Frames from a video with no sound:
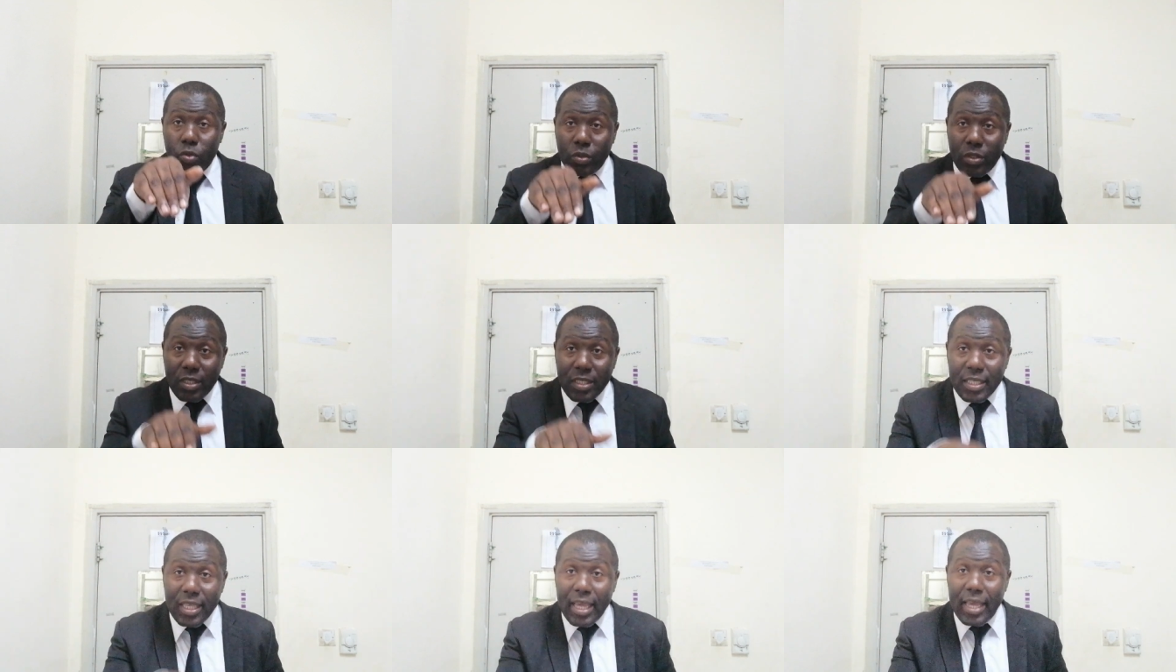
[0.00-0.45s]
to
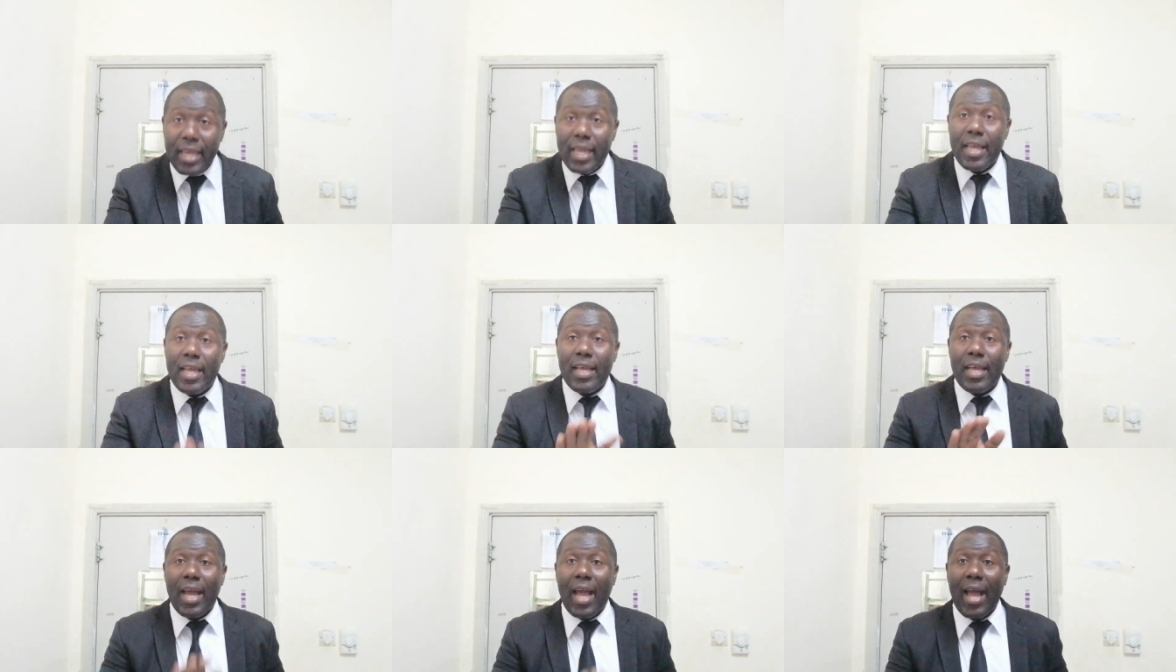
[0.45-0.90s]

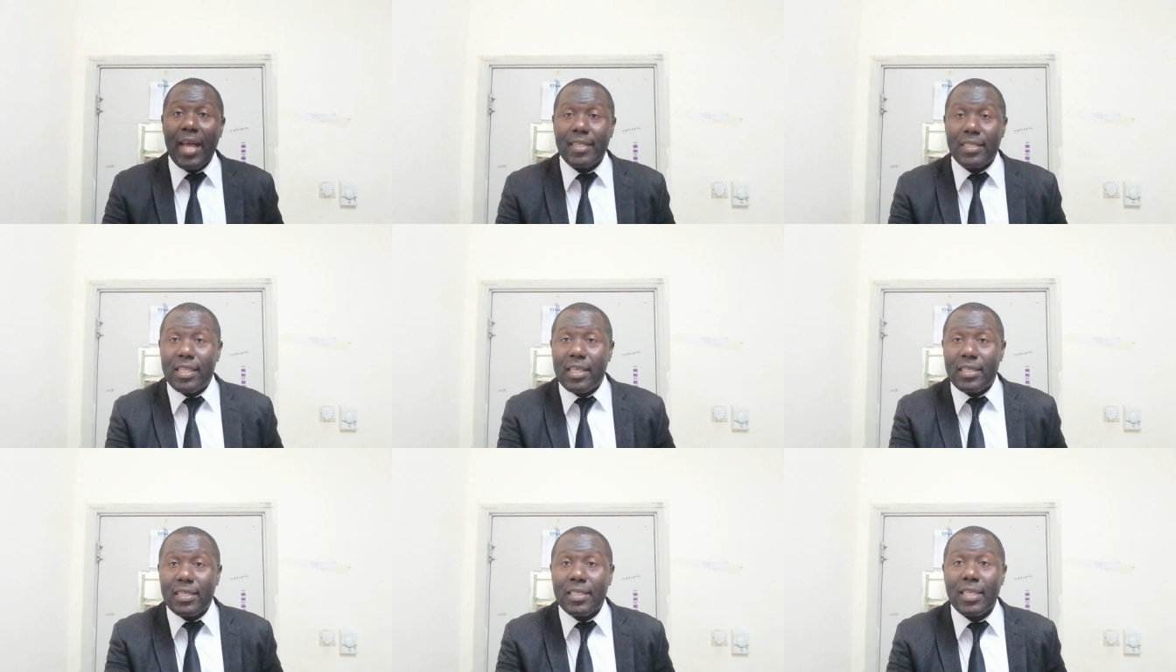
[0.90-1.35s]
stay
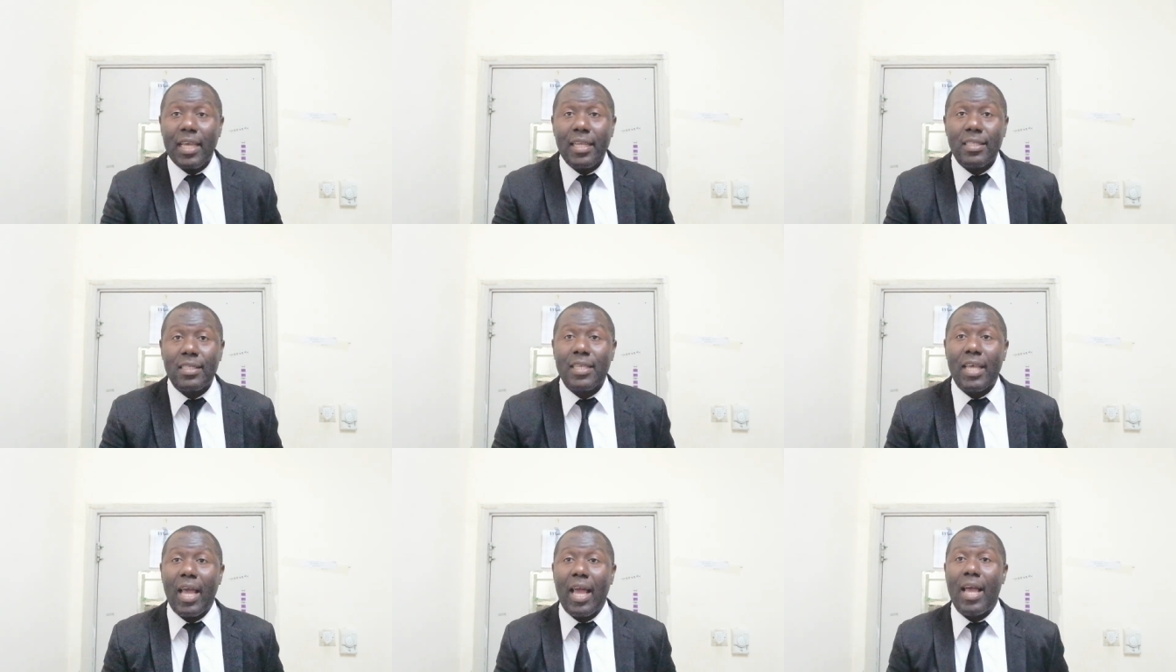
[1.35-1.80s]
at the
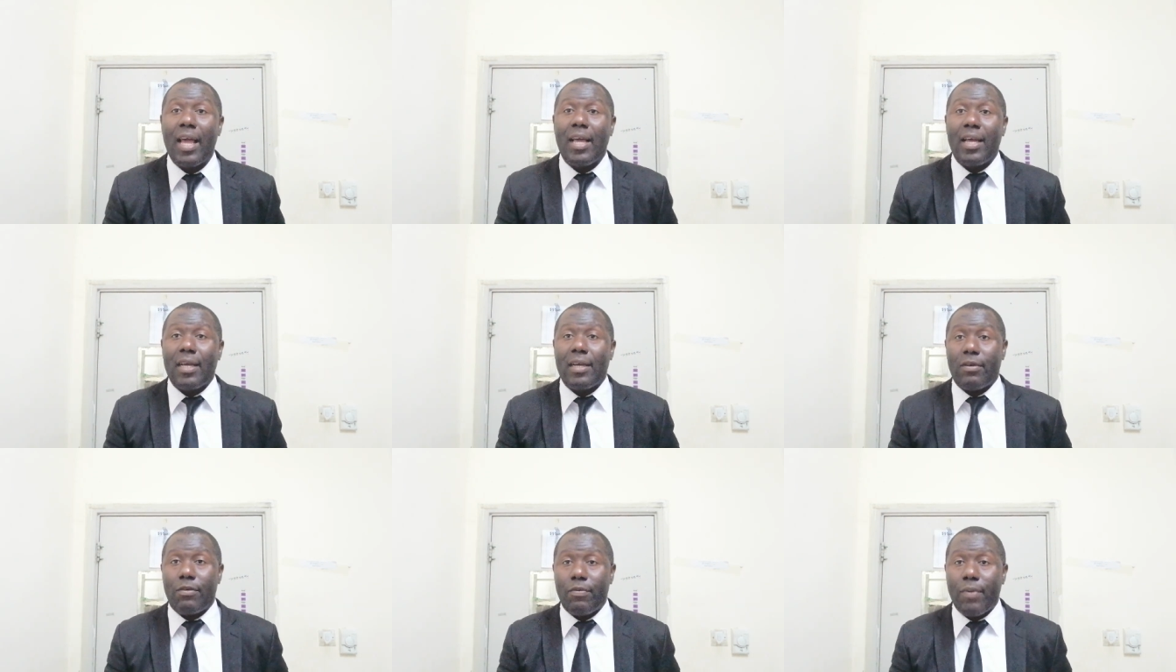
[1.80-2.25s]
center,
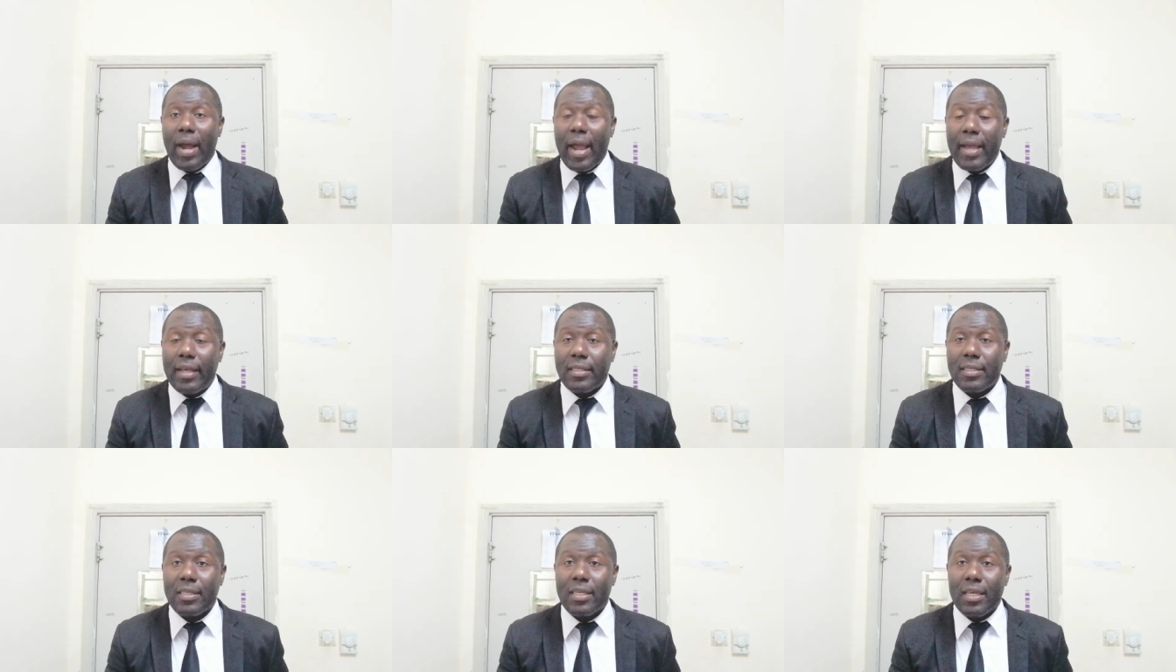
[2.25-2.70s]

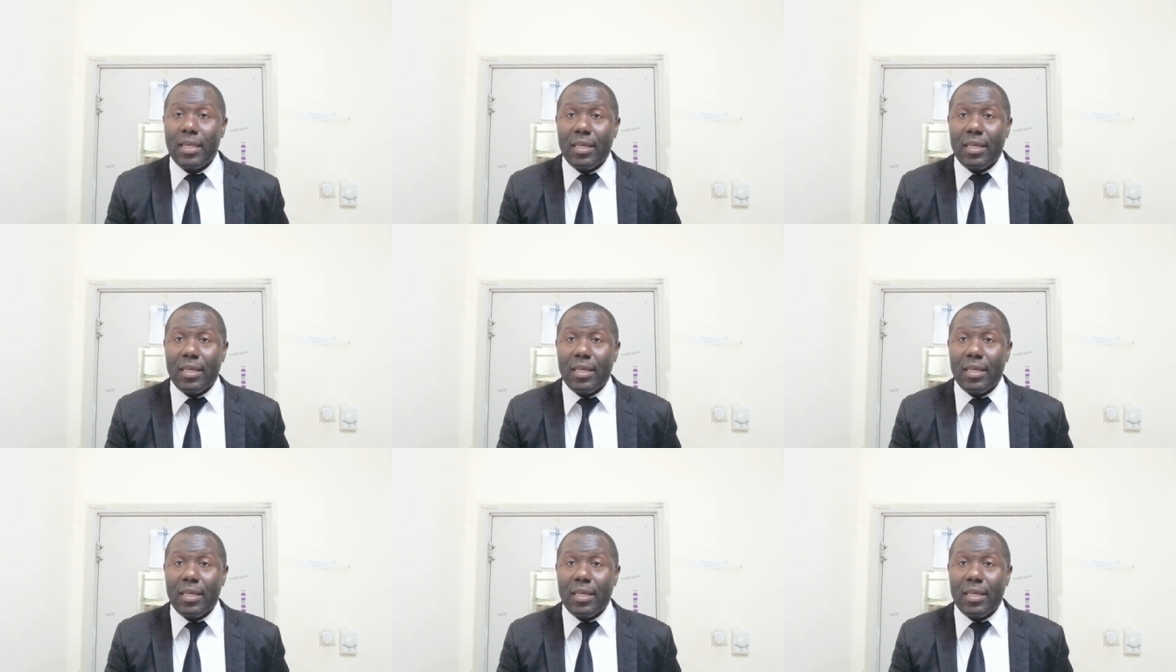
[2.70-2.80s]
right?